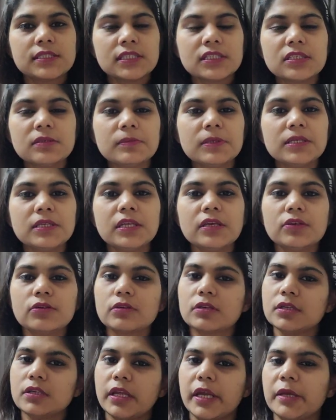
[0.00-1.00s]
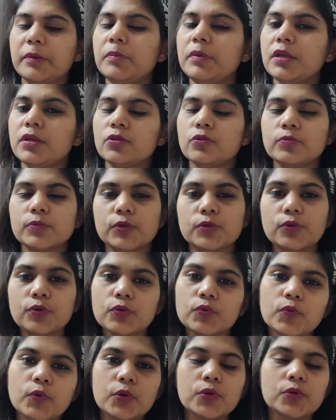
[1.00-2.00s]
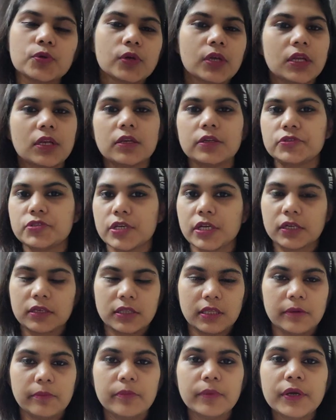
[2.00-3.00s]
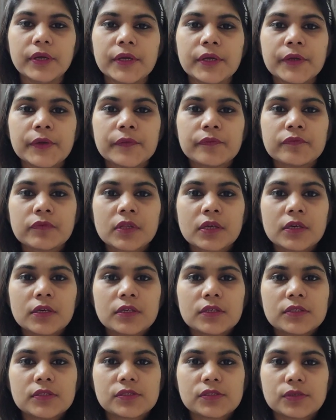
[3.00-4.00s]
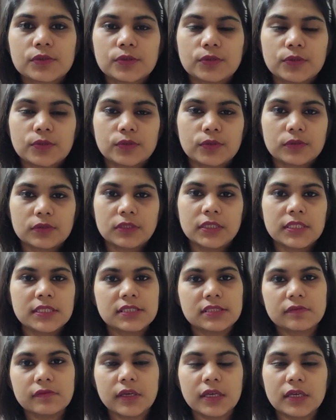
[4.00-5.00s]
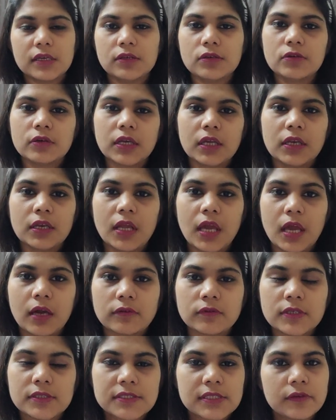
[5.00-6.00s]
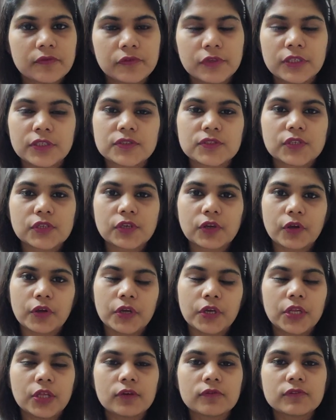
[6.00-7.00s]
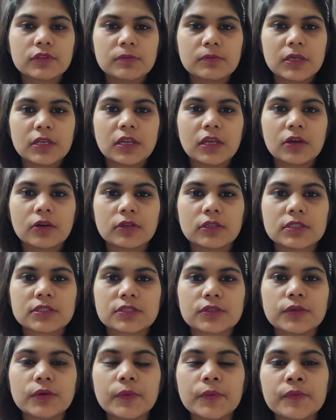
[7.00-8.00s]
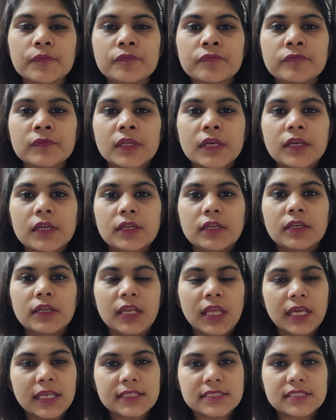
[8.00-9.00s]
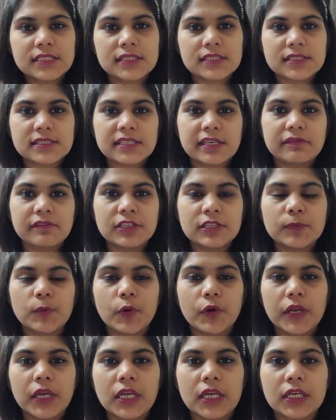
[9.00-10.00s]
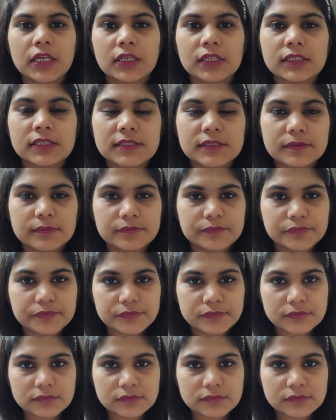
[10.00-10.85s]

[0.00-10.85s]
see the meeting, you can admit. Whom you don't want, you can reject them. So this way you can have the safety and security of the meeting also. Next, seventh point is